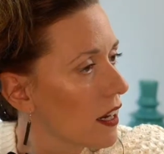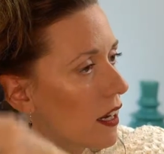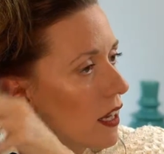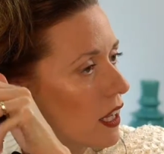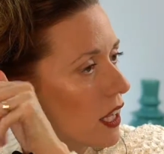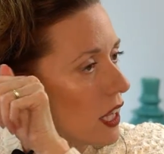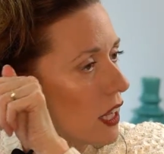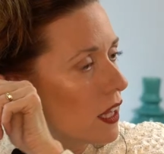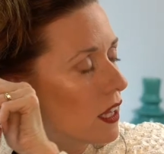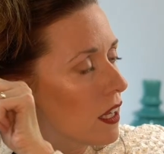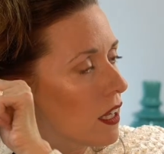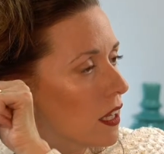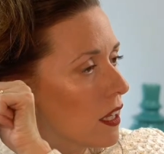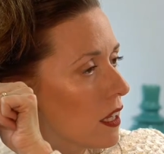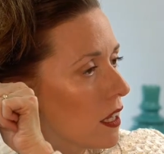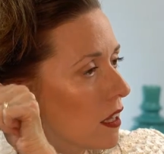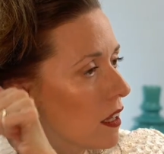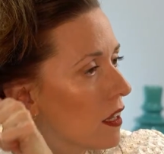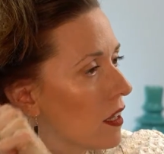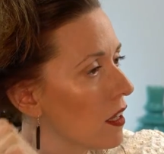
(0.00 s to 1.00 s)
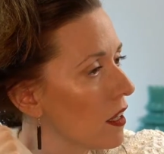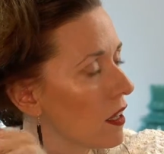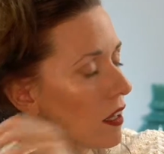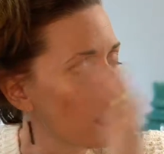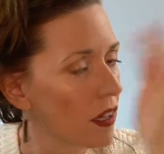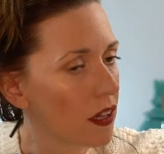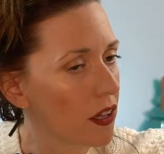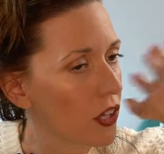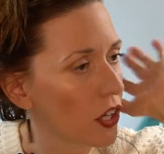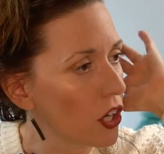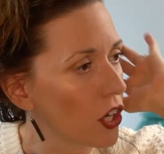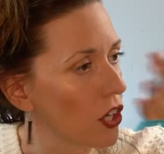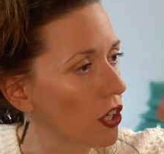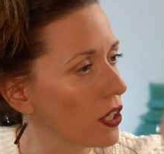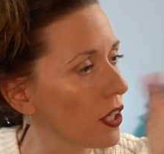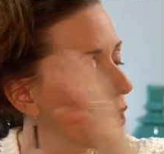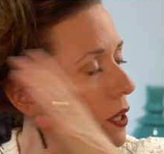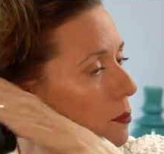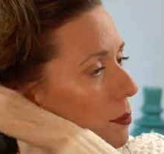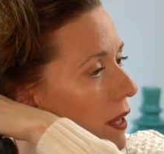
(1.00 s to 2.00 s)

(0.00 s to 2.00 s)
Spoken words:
in the curler,